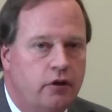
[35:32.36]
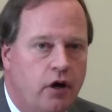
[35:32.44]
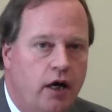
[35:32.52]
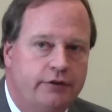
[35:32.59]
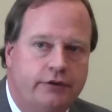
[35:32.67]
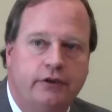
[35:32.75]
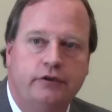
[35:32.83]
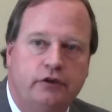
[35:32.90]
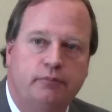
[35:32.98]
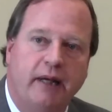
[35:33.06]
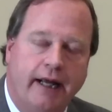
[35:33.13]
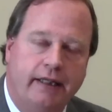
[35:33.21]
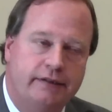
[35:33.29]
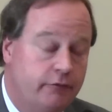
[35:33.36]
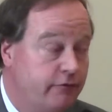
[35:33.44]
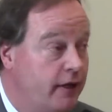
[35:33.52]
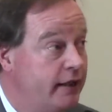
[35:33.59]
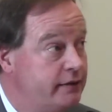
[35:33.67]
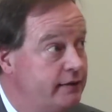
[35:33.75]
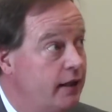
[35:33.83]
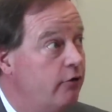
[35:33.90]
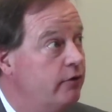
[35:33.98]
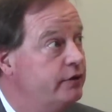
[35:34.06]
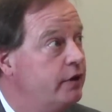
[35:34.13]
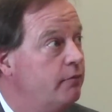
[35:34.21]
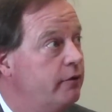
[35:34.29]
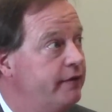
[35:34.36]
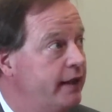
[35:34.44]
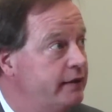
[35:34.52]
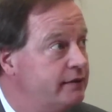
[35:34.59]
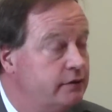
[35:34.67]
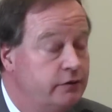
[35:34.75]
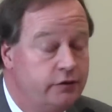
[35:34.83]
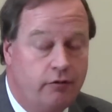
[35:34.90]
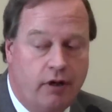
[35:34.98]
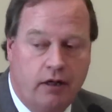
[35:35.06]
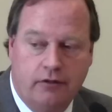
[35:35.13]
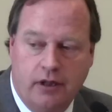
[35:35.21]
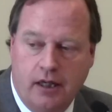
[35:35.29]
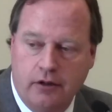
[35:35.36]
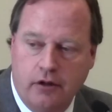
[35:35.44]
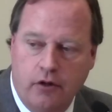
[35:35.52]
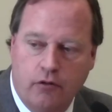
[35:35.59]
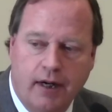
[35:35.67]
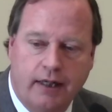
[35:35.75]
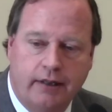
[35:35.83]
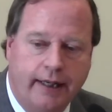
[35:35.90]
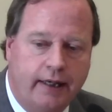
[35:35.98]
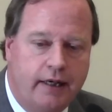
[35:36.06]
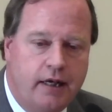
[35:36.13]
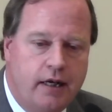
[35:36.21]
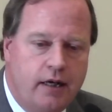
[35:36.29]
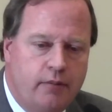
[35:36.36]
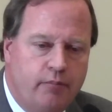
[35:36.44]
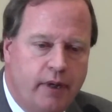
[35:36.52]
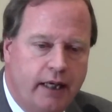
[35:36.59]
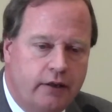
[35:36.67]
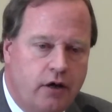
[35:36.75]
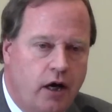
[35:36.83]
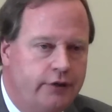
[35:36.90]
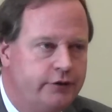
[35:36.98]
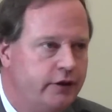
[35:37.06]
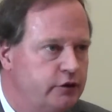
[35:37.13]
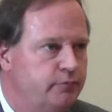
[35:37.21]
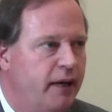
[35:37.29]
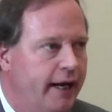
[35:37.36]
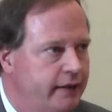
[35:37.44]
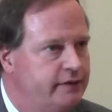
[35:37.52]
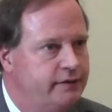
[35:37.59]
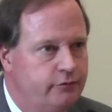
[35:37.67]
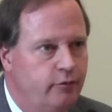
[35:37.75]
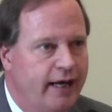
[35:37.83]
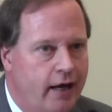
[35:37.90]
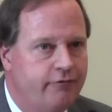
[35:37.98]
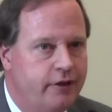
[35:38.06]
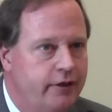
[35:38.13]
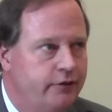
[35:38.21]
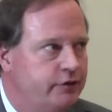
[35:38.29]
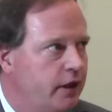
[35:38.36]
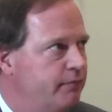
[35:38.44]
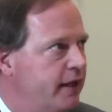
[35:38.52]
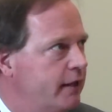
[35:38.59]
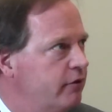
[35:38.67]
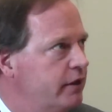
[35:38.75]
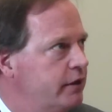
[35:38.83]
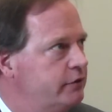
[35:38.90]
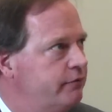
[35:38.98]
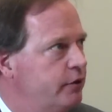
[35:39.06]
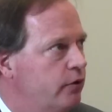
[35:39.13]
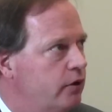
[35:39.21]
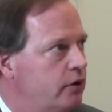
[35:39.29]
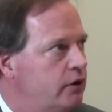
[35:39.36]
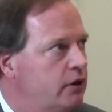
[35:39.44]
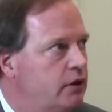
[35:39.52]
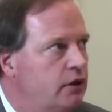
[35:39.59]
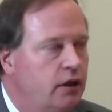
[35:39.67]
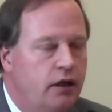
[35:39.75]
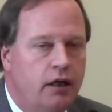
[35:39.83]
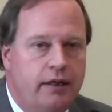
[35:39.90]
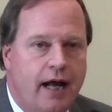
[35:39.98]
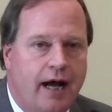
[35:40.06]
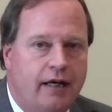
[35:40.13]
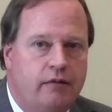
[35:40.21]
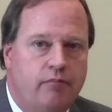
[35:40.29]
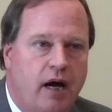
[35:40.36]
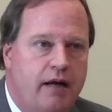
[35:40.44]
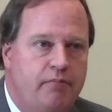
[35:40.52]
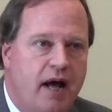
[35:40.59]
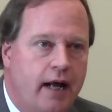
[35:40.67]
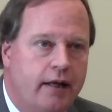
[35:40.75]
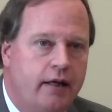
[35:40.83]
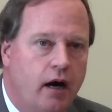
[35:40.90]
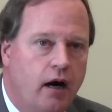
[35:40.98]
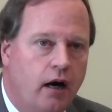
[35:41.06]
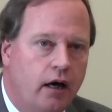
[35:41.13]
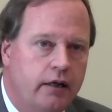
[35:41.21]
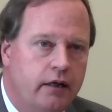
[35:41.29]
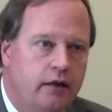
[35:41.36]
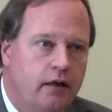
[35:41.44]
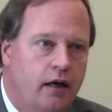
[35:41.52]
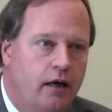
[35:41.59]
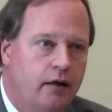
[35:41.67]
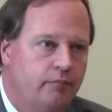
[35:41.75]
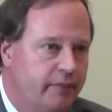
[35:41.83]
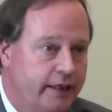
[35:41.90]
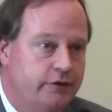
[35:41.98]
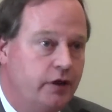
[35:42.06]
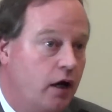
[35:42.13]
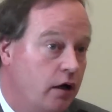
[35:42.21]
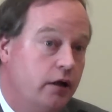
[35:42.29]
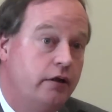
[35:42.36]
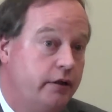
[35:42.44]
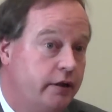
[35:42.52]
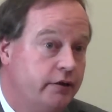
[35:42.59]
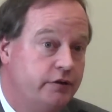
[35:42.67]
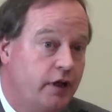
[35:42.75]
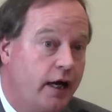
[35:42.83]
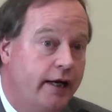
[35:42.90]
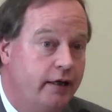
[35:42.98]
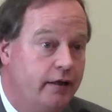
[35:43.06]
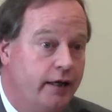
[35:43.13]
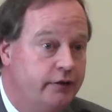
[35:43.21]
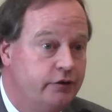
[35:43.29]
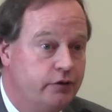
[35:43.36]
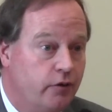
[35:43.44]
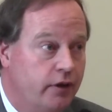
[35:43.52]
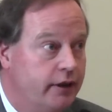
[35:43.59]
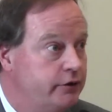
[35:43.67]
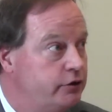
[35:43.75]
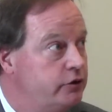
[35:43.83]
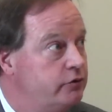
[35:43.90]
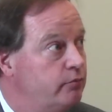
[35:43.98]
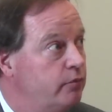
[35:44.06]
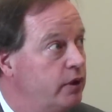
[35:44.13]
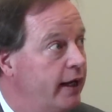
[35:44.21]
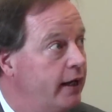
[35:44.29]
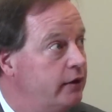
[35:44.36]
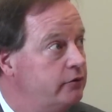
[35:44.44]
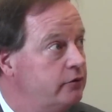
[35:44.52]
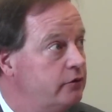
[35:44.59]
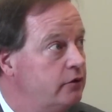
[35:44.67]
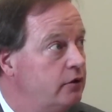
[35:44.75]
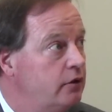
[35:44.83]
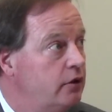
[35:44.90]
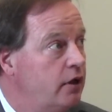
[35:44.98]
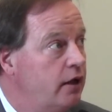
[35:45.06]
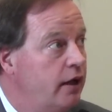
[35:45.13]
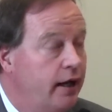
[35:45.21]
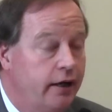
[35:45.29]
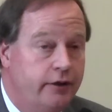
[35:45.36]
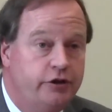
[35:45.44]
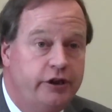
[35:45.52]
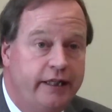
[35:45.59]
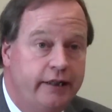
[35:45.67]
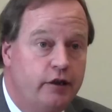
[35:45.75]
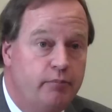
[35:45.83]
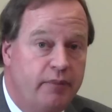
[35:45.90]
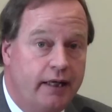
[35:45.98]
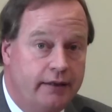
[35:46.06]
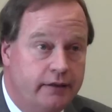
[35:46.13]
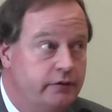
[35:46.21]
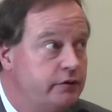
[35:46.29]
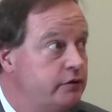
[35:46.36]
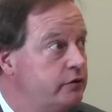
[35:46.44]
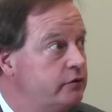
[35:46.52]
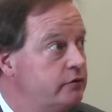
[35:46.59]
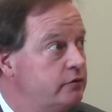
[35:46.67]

Cost and space, and Frank's dealt with some of these, and so I'll go quickly. But cost and space, we have to do something with this fuel. Not in my backyard. It's hard to site a storage plant. Energy independence,